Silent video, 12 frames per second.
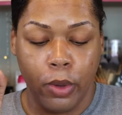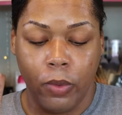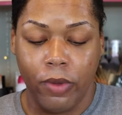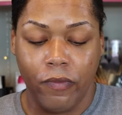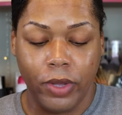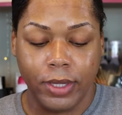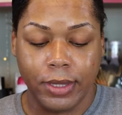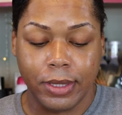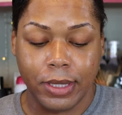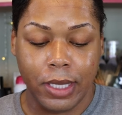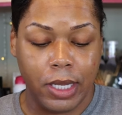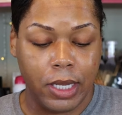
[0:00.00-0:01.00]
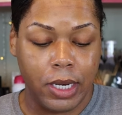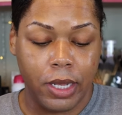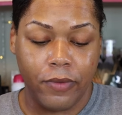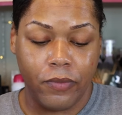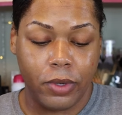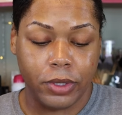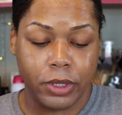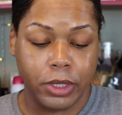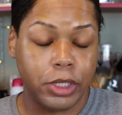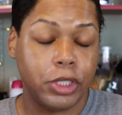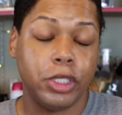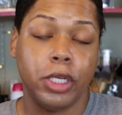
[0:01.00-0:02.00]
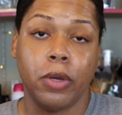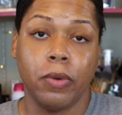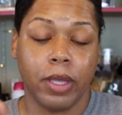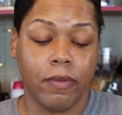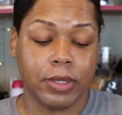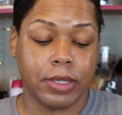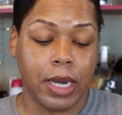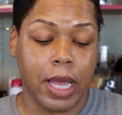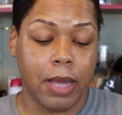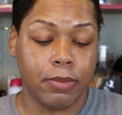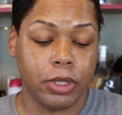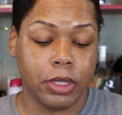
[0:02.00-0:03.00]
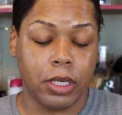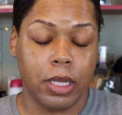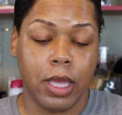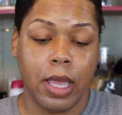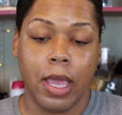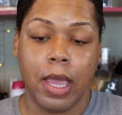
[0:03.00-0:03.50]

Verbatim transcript: With Fenty Skin, unfortunately, she don't give us an option.